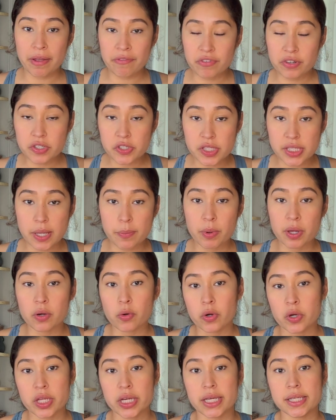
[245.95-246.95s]
first tip on
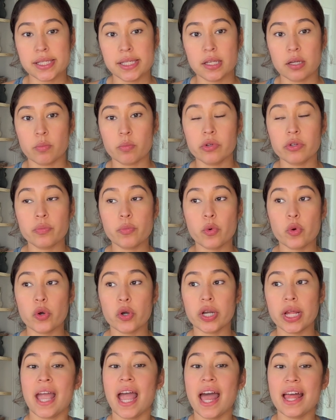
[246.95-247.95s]
organizing your mood
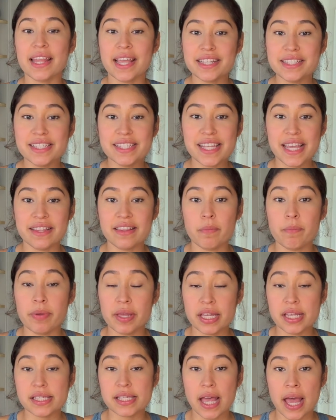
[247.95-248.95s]
board, I like to take the
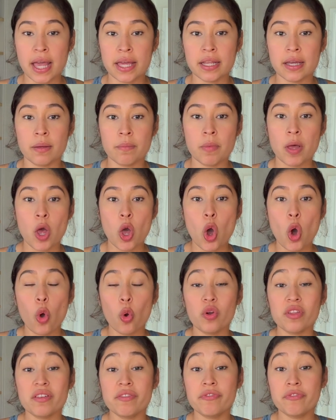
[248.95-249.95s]
biggest item
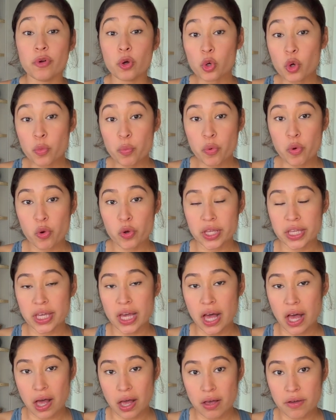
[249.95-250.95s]
or the focal point
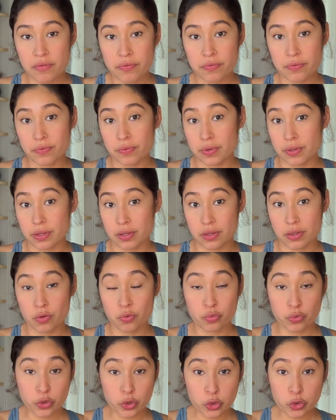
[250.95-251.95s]
of the
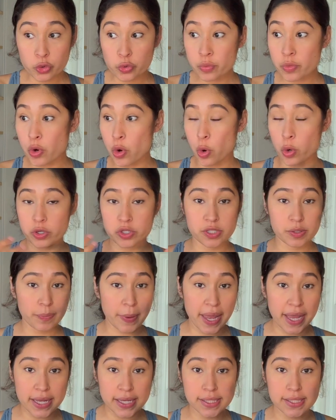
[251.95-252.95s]
room or
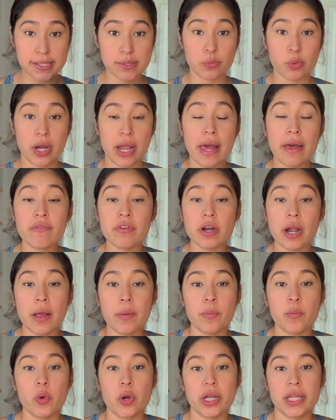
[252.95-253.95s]
space, wherever
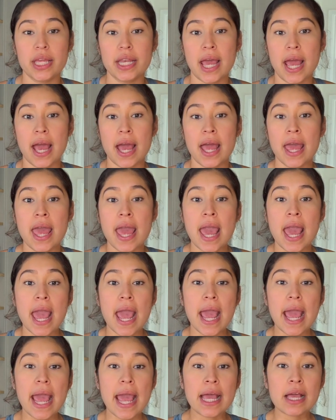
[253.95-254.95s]
I'm working at,
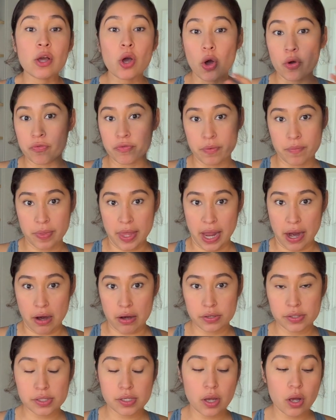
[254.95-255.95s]
and go from there.
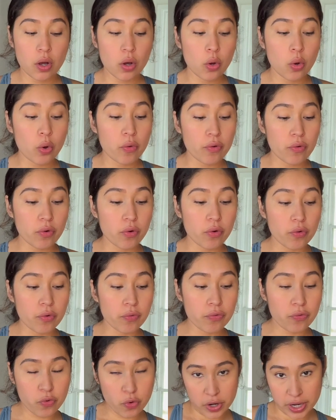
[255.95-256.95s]
So
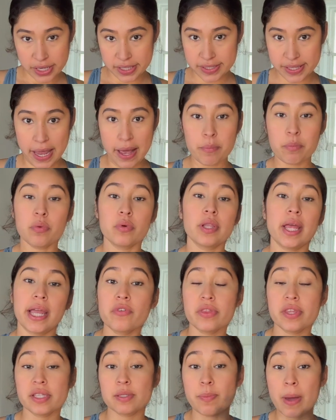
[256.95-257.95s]
for example, like
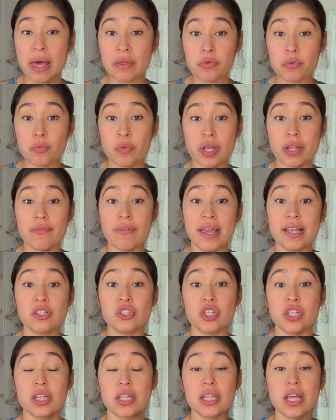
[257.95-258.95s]
with this bathroom
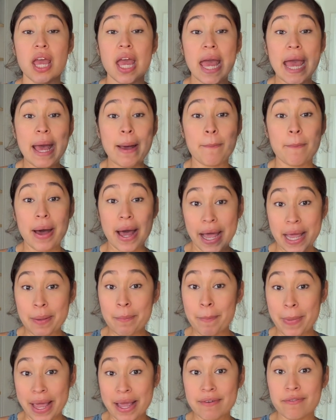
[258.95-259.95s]
renovation, my
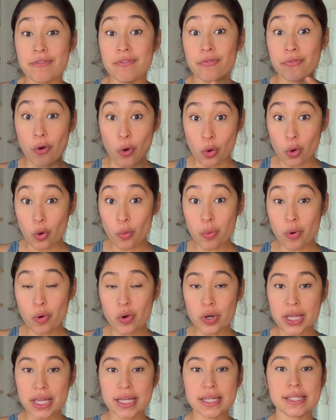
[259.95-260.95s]
main focal
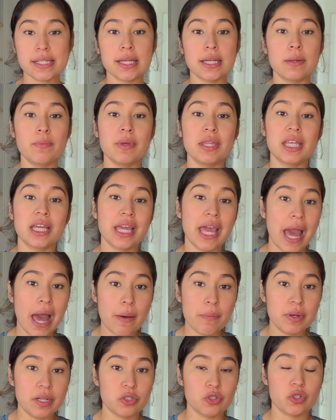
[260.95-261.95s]
point is going to be the
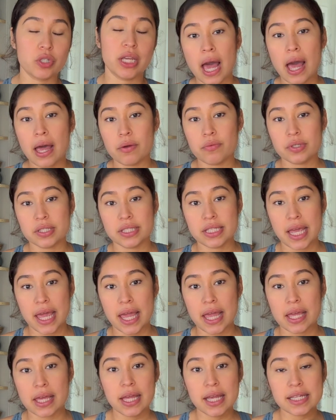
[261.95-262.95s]
cabinetry. I would
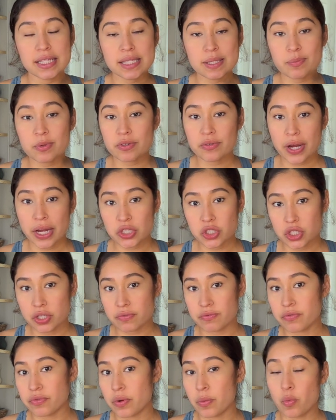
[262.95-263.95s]
take inspiration
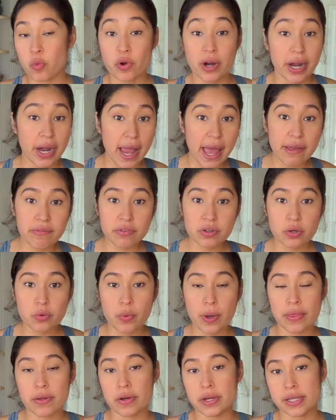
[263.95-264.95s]
from wherever,
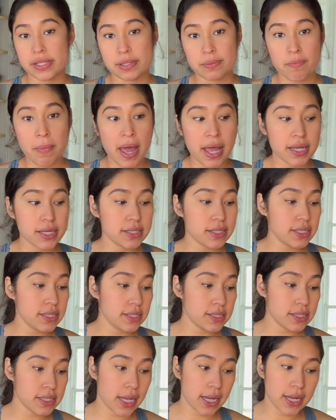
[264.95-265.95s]
whether it's
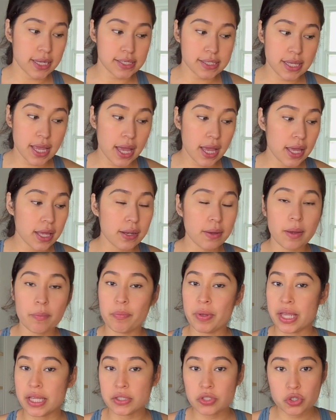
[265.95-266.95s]
magazines, like I said,
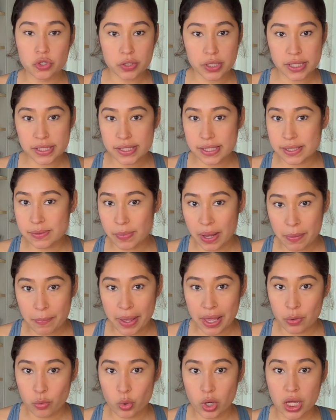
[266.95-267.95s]
Pinterest is my
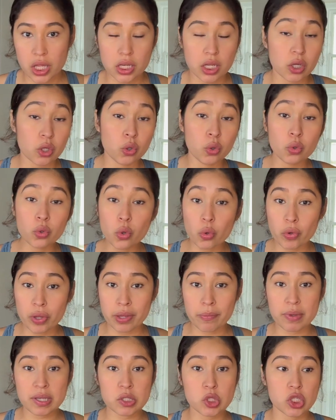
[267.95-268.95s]
main one, Google
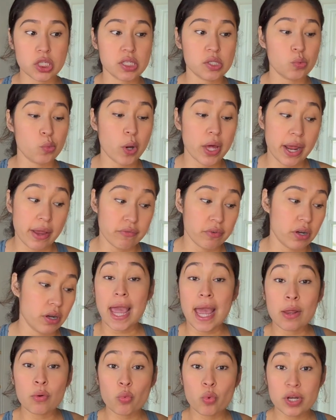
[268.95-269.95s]
Images, whatever.
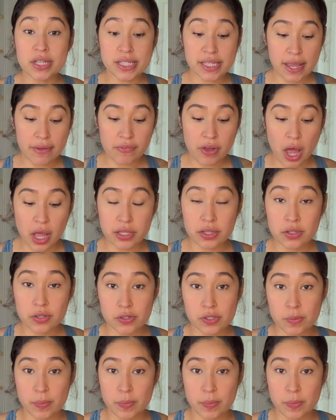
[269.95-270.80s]
And once I've gotten those